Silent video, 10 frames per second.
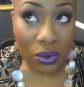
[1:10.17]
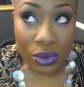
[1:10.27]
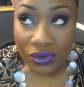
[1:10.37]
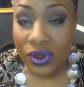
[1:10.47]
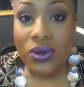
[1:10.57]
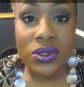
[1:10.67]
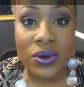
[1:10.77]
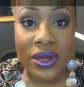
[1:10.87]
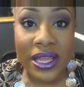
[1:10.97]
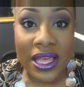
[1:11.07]
reviews
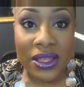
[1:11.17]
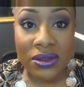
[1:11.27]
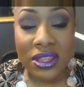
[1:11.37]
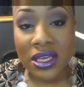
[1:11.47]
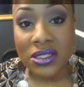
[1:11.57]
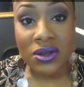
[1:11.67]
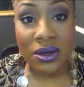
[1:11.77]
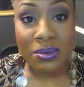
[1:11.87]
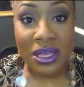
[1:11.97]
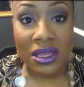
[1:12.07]
on it and you think it's going
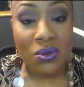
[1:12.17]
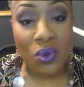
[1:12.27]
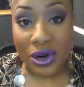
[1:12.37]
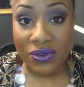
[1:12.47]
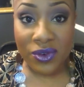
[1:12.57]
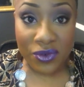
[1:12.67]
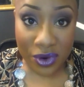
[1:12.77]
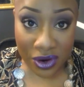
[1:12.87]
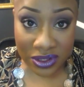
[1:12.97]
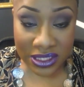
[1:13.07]
to be wonderful for
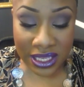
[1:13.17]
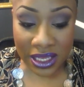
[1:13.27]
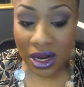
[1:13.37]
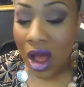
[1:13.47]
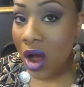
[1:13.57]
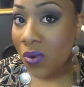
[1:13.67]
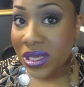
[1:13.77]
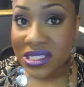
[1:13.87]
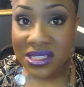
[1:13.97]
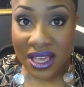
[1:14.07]
your skin.
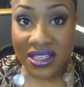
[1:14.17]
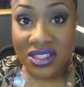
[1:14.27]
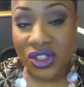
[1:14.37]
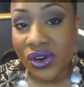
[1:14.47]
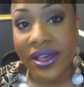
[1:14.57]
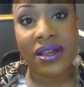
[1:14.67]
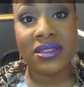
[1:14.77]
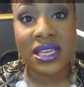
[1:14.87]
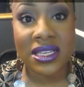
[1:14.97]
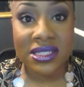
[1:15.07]
Always test and try out
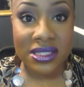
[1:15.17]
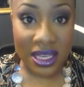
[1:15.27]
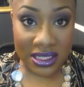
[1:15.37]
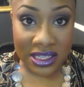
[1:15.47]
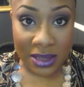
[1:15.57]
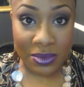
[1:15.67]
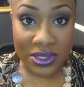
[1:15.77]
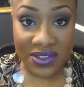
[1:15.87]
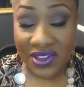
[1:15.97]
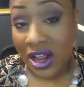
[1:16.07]
things and take
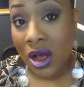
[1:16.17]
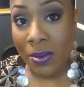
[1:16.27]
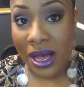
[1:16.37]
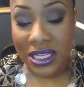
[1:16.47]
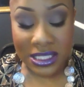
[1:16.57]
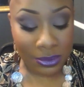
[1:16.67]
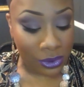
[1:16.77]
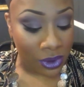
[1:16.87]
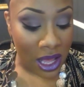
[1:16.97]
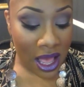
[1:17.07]
samples if at all
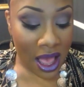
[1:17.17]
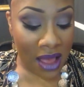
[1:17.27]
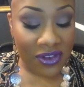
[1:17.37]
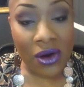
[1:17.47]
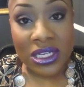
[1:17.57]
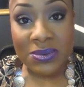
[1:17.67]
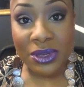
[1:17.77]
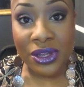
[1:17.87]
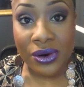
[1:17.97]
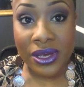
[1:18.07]
possible. I've always been
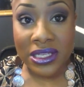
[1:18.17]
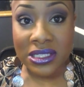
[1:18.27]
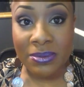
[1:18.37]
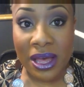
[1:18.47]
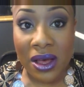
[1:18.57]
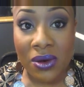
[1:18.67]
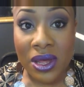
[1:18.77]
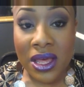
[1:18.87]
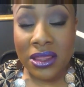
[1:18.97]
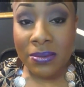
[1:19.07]
curious about
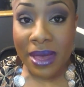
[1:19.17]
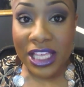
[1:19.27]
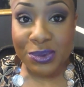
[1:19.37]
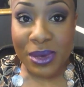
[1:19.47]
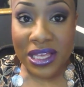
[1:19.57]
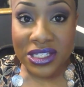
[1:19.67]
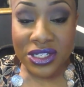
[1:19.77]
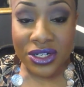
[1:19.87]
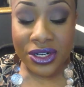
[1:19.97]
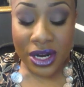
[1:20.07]
the
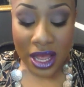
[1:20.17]
Matchmaster.